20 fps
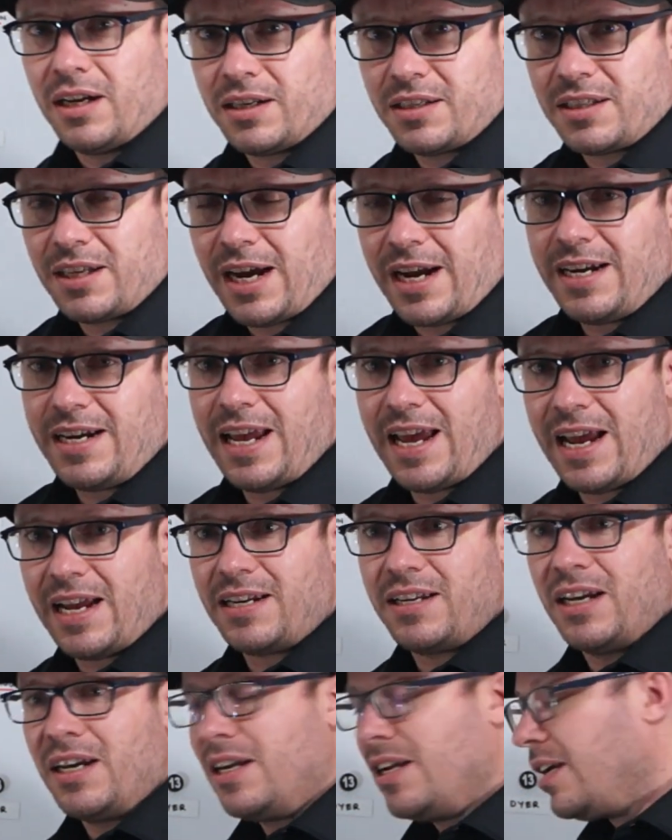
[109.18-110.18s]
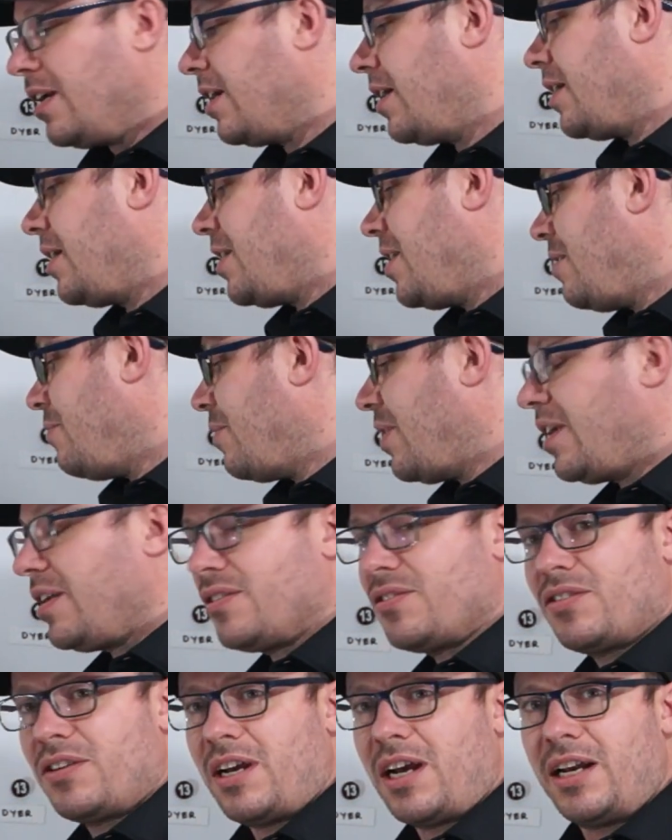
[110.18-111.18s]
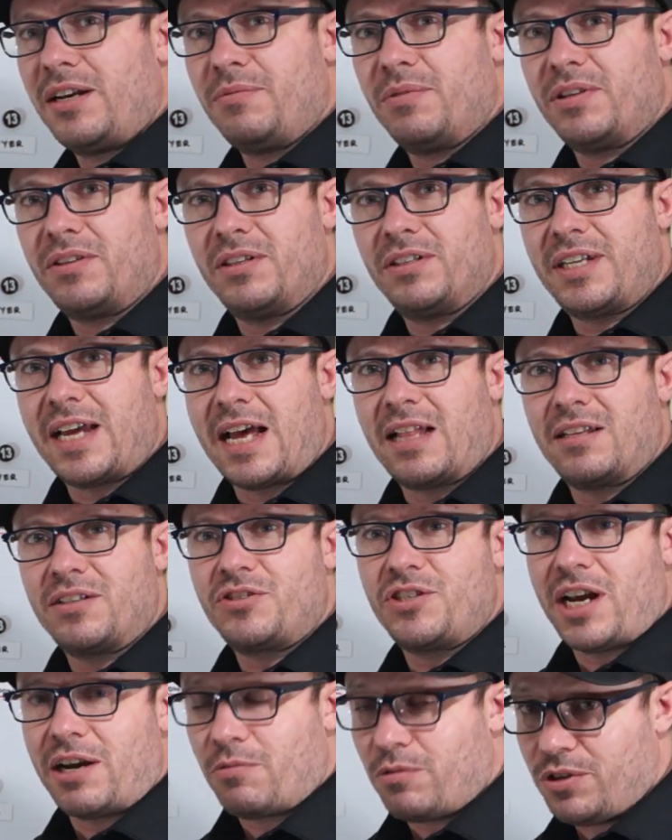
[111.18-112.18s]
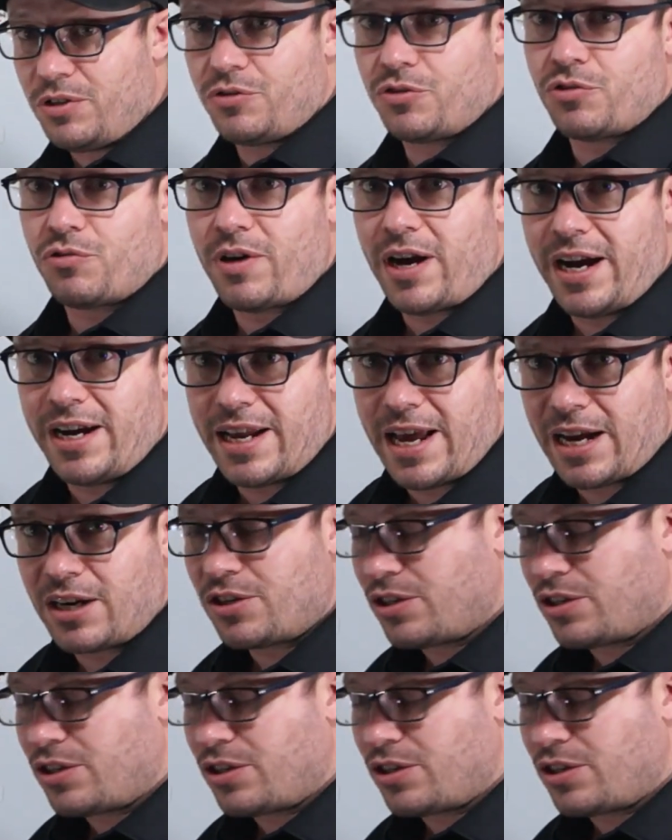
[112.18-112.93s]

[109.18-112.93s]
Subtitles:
tight head, he went and signed with the Dallas Jack. Well, he's traded